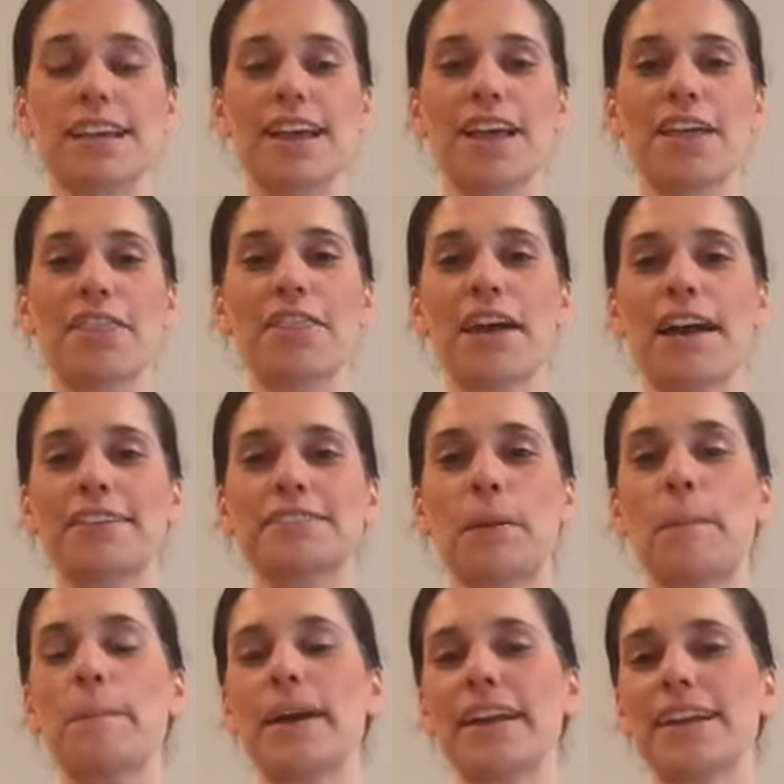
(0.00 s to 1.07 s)
that
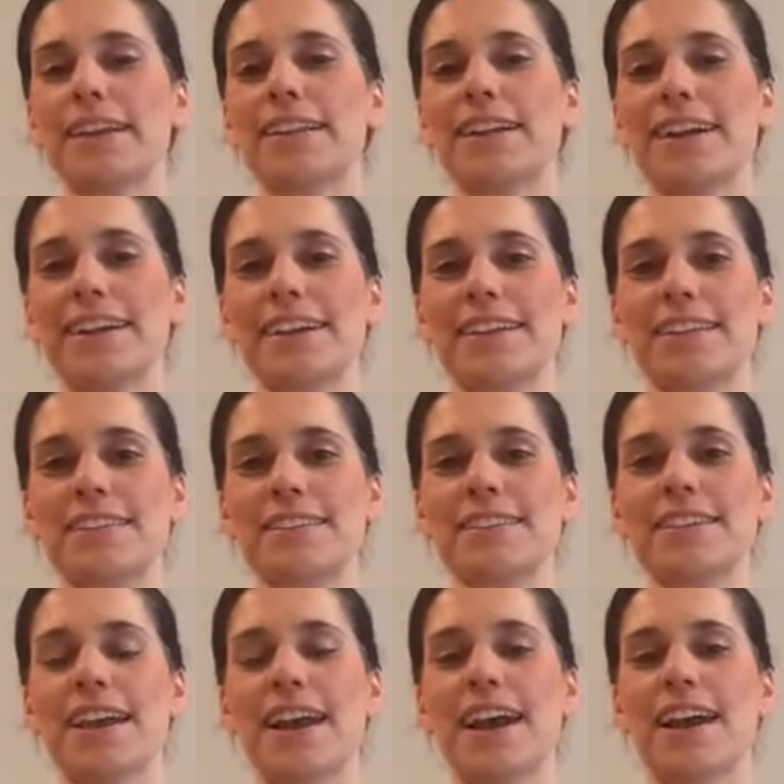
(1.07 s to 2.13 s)
my client
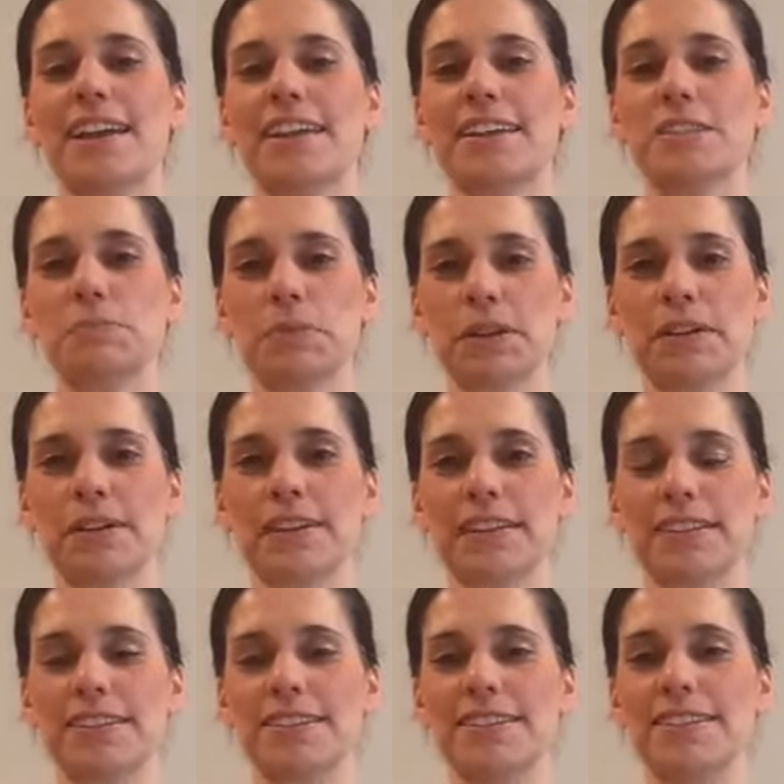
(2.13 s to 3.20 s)
had experienced.